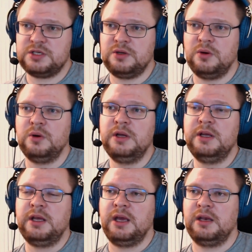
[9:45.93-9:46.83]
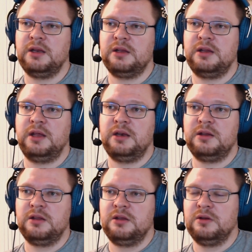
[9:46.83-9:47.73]
So and that it,
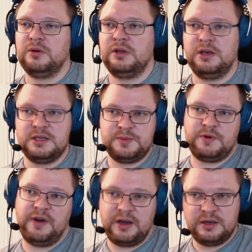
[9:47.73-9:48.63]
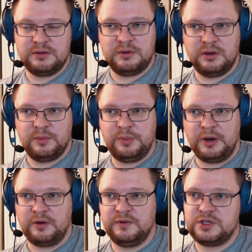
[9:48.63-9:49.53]
you know it is providing uh,
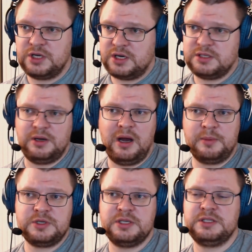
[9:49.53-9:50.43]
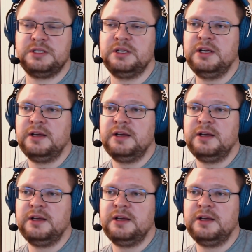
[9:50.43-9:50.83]
part of the shares, the options.